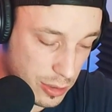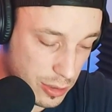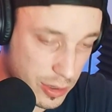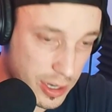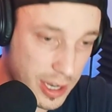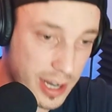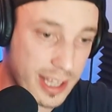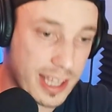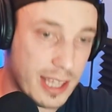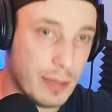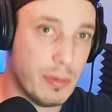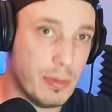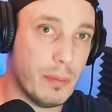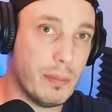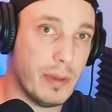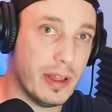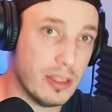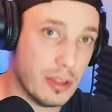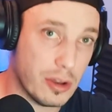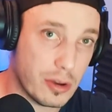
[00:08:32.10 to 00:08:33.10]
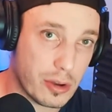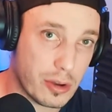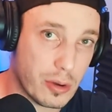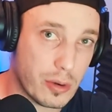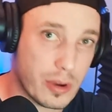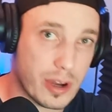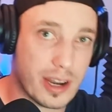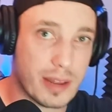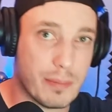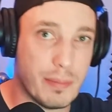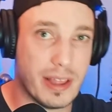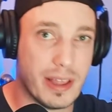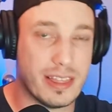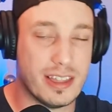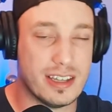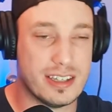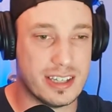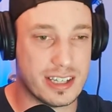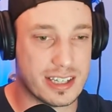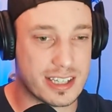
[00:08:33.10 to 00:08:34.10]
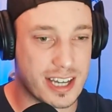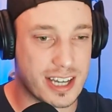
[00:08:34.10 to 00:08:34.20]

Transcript: got to keep up my logo, got to make these things